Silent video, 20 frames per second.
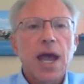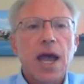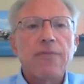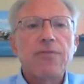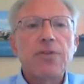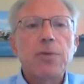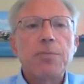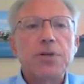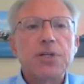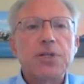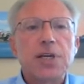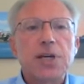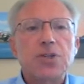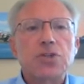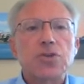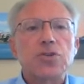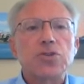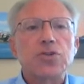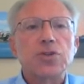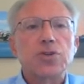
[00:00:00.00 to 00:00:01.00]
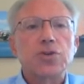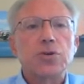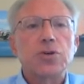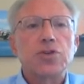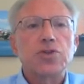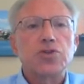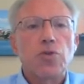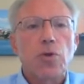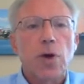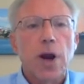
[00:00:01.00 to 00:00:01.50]
have the potential to
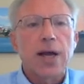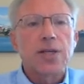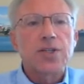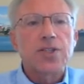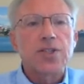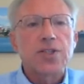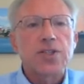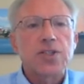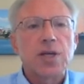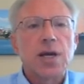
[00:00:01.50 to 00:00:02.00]
address